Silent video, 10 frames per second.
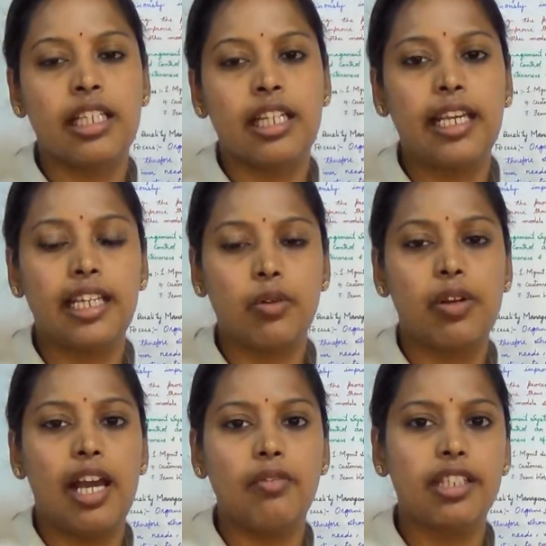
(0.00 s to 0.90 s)
Like it
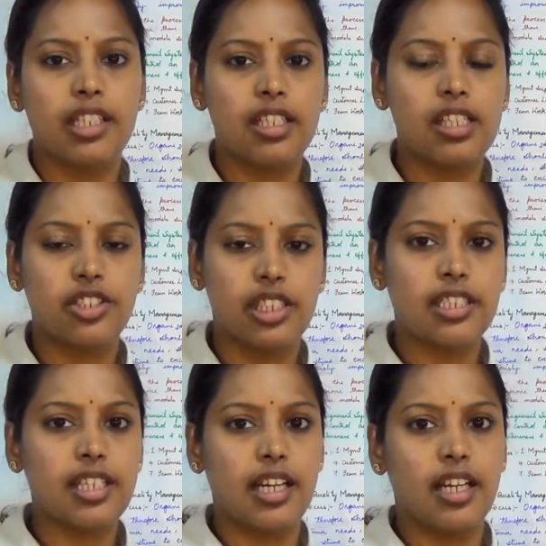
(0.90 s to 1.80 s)
will have internal
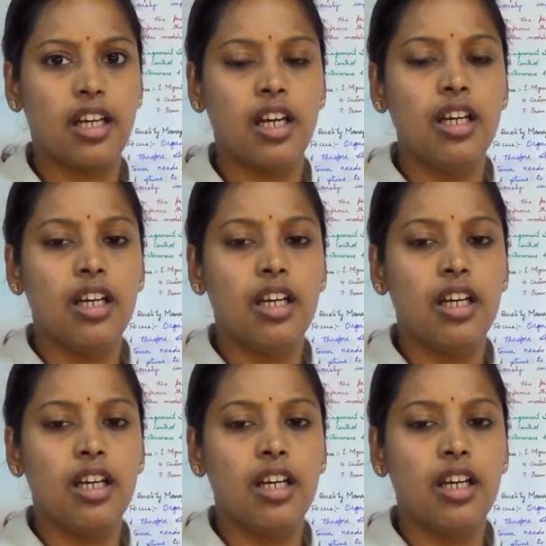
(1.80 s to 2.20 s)
shares, and